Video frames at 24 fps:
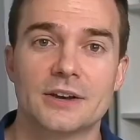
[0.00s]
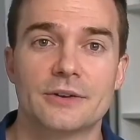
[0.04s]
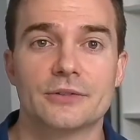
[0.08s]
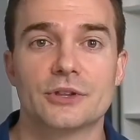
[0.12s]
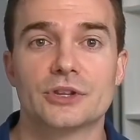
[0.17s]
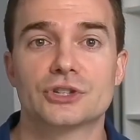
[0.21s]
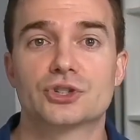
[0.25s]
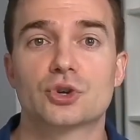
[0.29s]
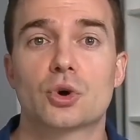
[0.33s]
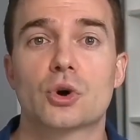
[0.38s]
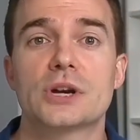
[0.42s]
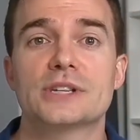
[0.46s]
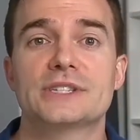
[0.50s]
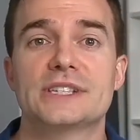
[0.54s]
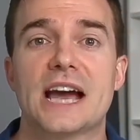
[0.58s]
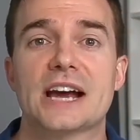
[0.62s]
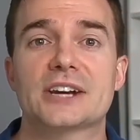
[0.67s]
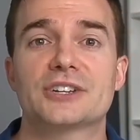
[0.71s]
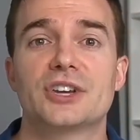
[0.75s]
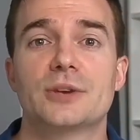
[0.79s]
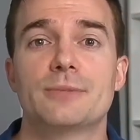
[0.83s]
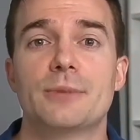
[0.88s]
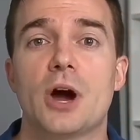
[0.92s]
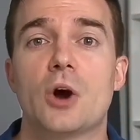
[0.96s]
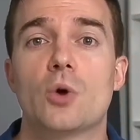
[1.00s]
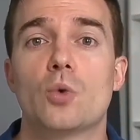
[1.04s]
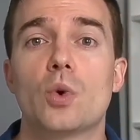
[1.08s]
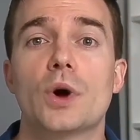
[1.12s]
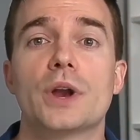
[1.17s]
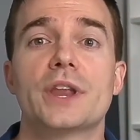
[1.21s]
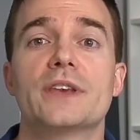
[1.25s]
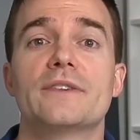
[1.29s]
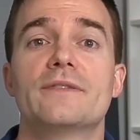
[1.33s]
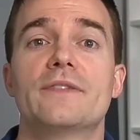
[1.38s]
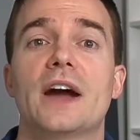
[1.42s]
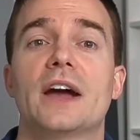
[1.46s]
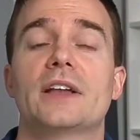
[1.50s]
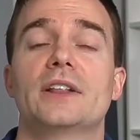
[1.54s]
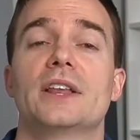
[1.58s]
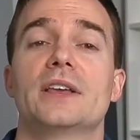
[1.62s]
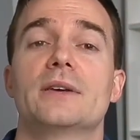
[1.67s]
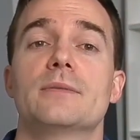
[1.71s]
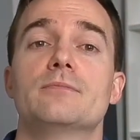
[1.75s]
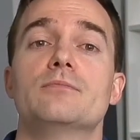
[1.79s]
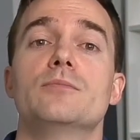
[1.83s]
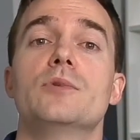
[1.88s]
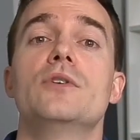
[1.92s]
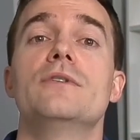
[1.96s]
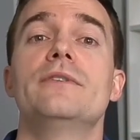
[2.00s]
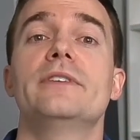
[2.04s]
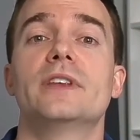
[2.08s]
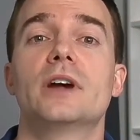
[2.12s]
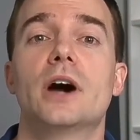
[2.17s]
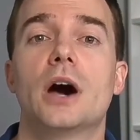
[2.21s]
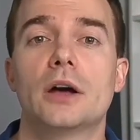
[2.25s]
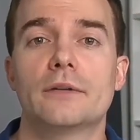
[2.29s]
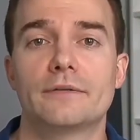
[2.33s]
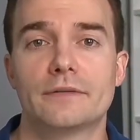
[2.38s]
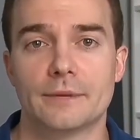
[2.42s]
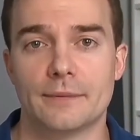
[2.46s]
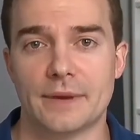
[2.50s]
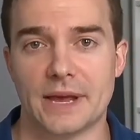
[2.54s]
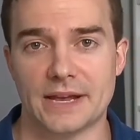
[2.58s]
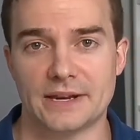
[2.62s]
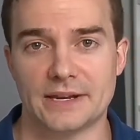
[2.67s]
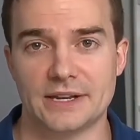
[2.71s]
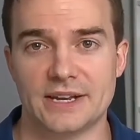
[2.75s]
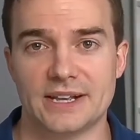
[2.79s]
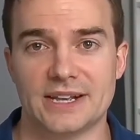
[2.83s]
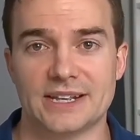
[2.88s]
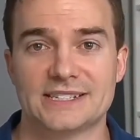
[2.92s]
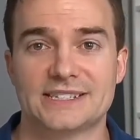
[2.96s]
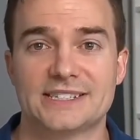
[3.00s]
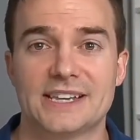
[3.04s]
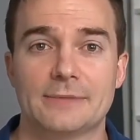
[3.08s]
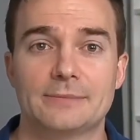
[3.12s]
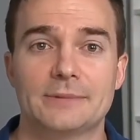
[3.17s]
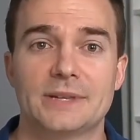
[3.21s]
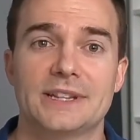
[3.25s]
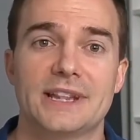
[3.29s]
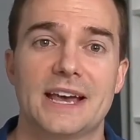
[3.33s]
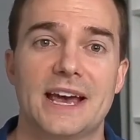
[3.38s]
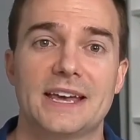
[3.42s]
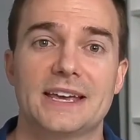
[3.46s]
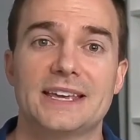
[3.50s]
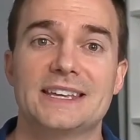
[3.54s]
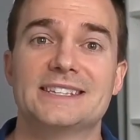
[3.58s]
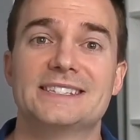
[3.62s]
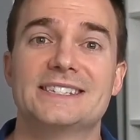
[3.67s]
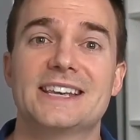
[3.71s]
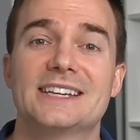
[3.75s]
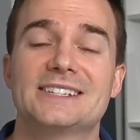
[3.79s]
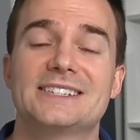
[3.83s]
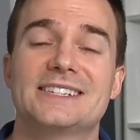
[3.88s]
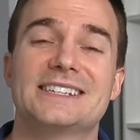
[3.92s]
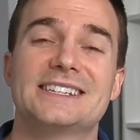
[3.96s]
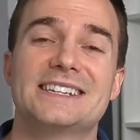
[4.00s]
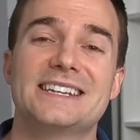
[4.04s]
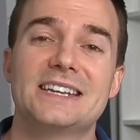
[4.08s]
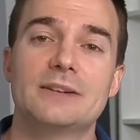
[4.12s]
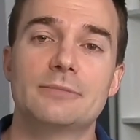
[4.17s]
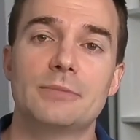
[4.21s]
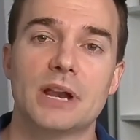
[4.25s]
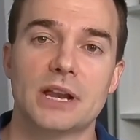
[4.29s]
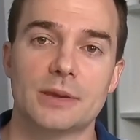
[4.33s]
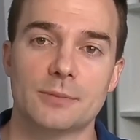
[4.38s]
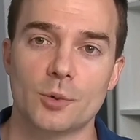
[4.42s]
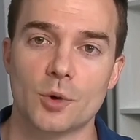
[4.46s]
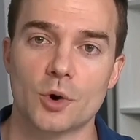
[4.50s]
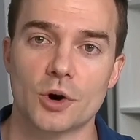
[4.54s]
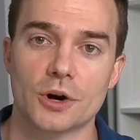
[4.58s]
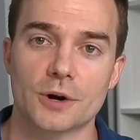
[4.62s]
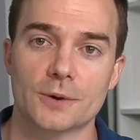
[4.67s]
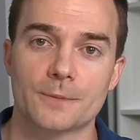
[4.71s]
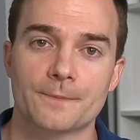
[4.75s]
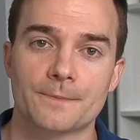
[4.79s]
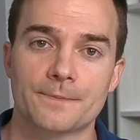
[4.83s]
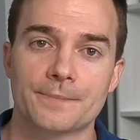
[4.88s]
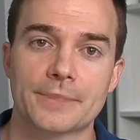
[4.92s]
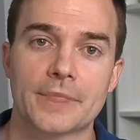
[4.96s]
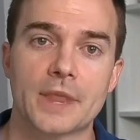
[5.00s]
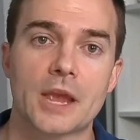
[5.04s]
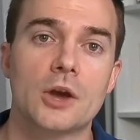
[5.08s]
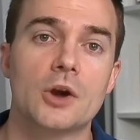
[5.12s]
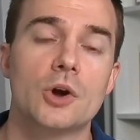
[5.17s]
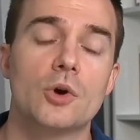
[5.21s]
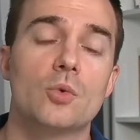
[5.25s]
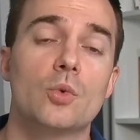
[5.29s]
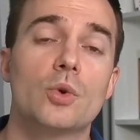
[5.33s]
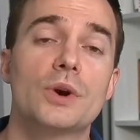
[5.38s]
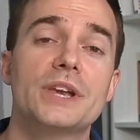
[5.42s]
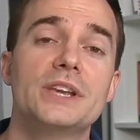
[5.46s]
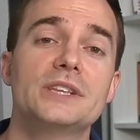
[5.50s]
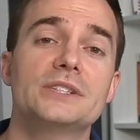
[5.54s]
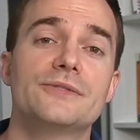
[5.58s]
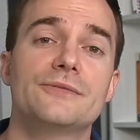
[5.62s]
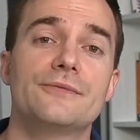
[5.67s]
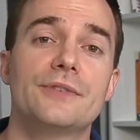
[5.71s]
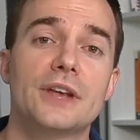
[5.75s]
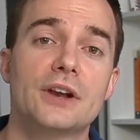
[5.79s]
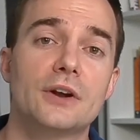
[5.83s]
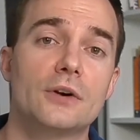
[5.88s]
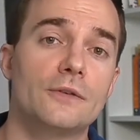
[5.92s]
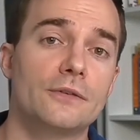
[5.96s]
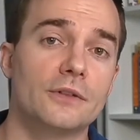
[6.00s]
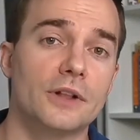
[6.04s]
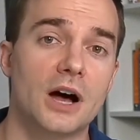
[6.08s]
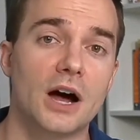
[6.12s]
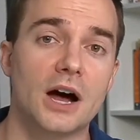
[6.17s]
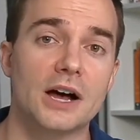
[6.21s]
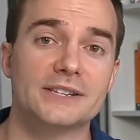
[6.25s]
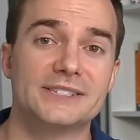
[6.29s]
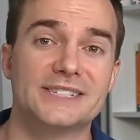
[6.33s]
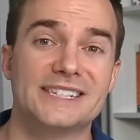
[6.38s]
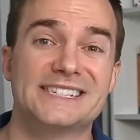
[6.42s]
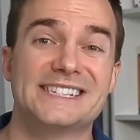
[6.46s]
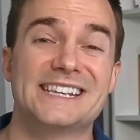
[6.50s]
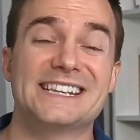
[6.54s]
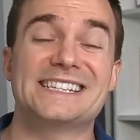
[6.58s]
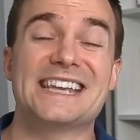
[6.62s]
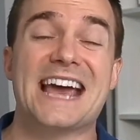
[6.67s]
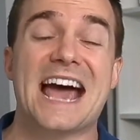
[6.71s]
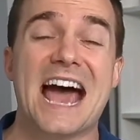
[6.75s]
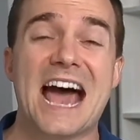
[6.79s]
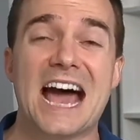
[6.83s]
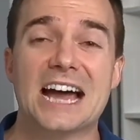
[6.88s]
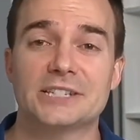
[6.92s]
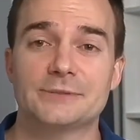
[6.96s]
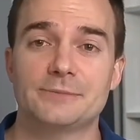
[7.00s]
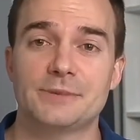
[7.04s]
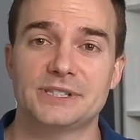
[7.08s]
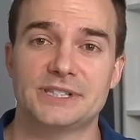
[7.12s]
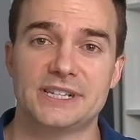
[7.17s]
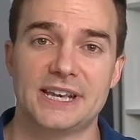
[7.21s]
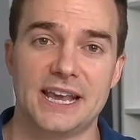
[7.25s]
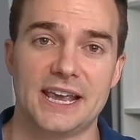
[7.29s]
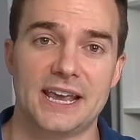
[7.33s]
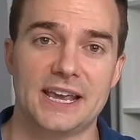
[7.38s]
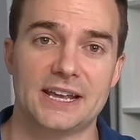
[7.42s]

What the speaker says: The story is actually about Woody finally moving on from Andy and accepting that he doesn't need him anymore. Woody's fatal flaw is his attachment to